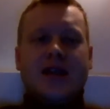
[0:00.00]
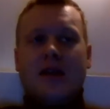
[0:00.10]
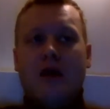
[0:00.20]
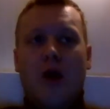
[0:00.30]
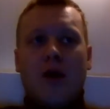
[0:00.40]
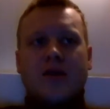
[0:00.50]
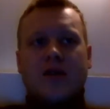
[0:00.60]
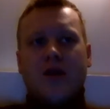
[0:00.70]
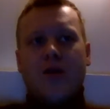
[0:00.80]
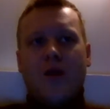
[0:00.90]
lower.
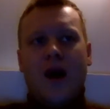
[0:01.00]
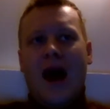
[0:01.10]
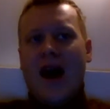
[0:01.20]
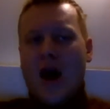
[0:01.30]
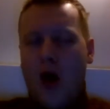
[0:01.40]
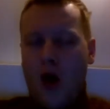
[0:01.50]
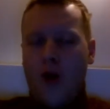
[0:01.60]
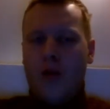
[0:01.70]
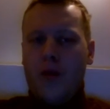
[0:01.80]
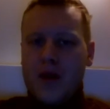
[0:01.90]
So I
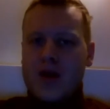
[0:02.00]
hope